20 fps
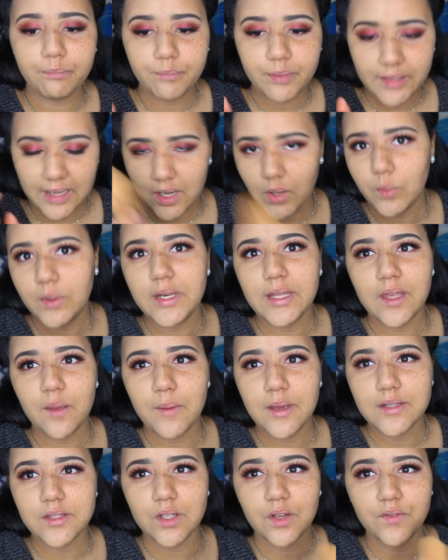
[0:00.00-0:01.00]
but I don't want to give
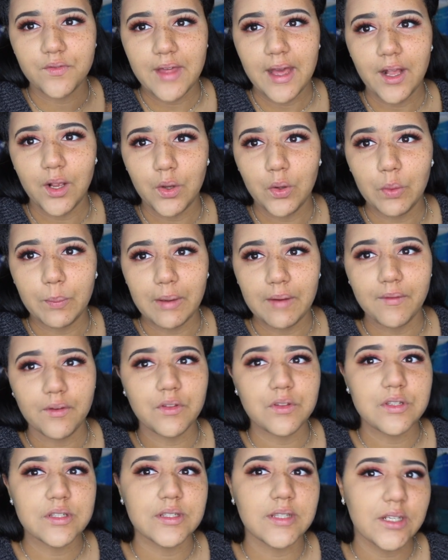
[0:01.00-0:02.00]
myself that hope. I'd
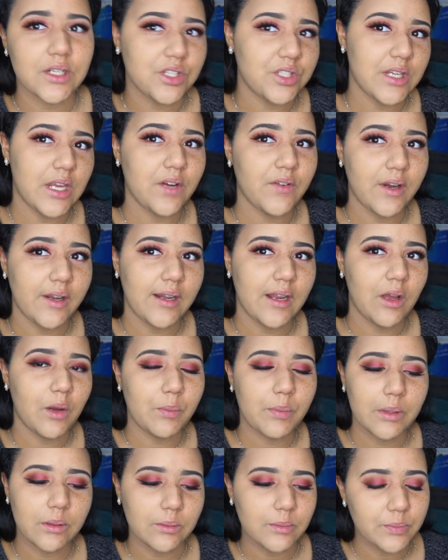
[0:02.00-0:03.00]
rather just get a shade right now
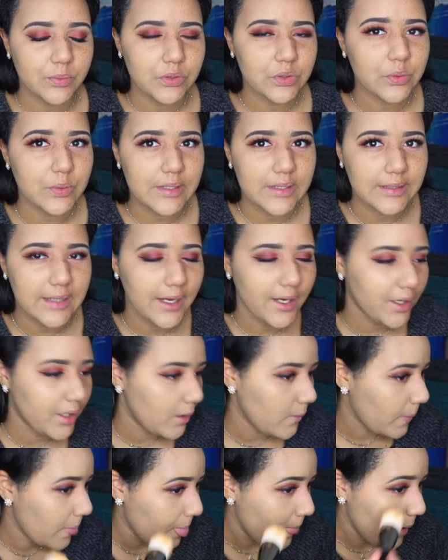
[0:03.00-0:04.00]
and probably do it
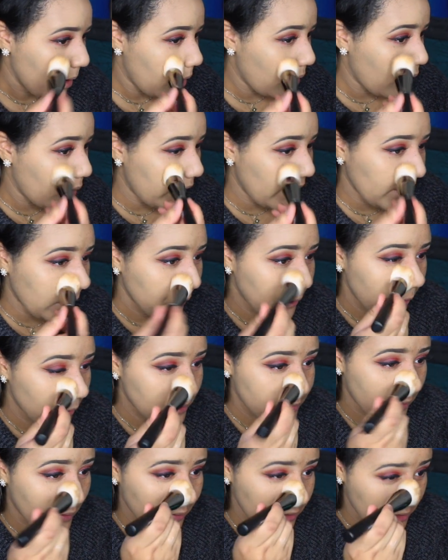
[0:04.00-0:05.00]
lighter. Or what I can do
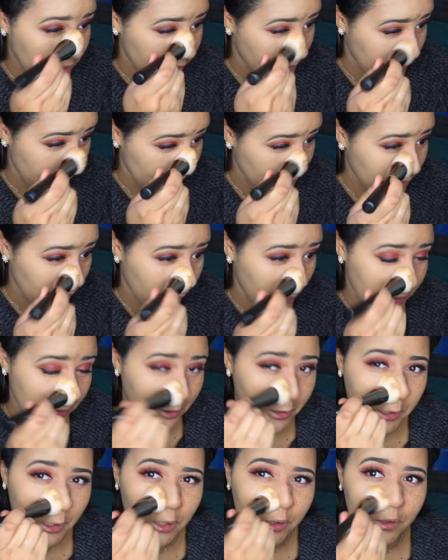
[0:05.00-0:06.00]
is probably just mix it with
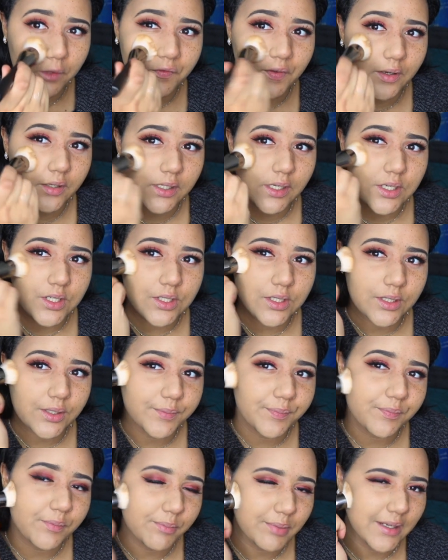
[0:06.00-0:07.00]
another
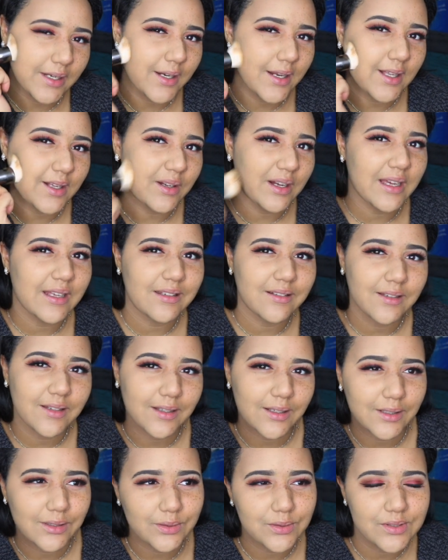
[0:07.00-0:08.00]
foundation, but I kind
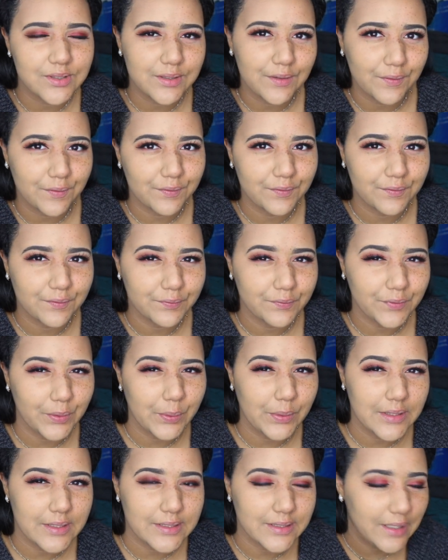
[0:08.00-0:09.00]
of lose the
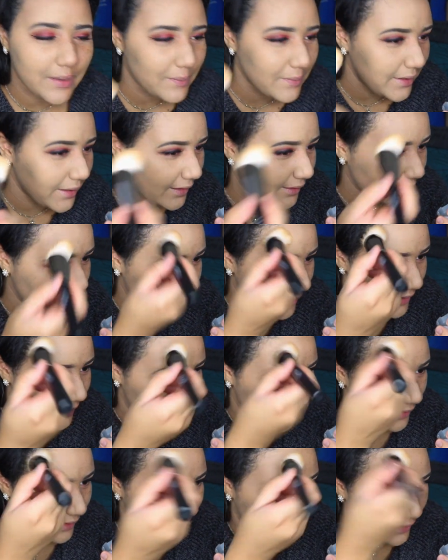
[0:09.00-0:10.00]
focus, get me,
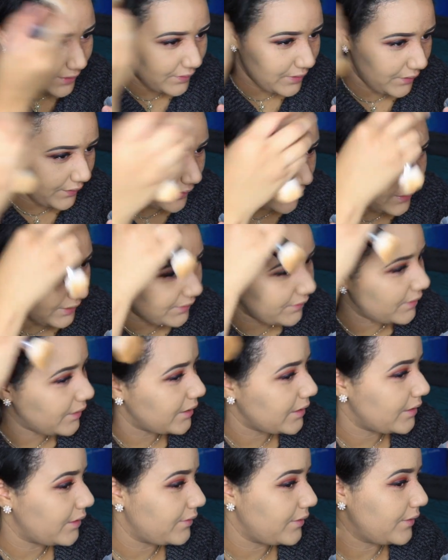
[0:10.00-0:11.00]
of
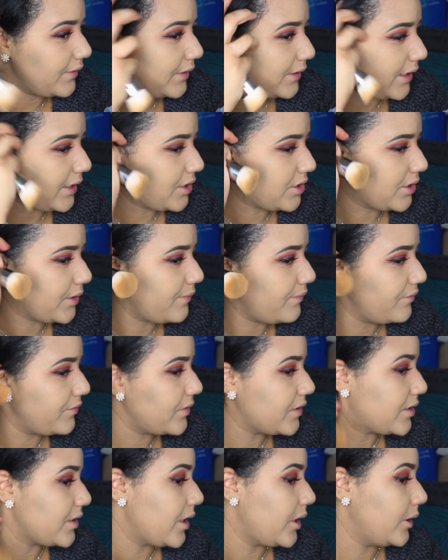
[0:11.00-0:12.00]
the foundation.
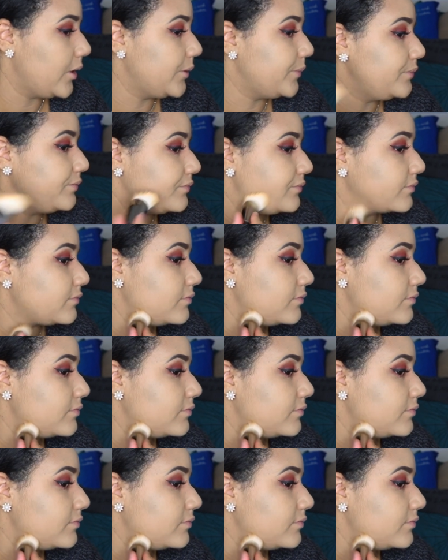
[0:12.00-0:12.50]
So